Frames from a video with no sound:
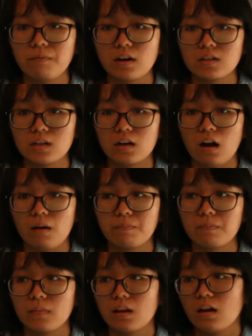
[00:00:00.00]
function of,
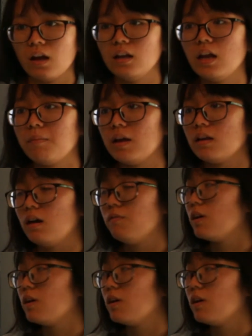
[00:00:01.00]
inhibit the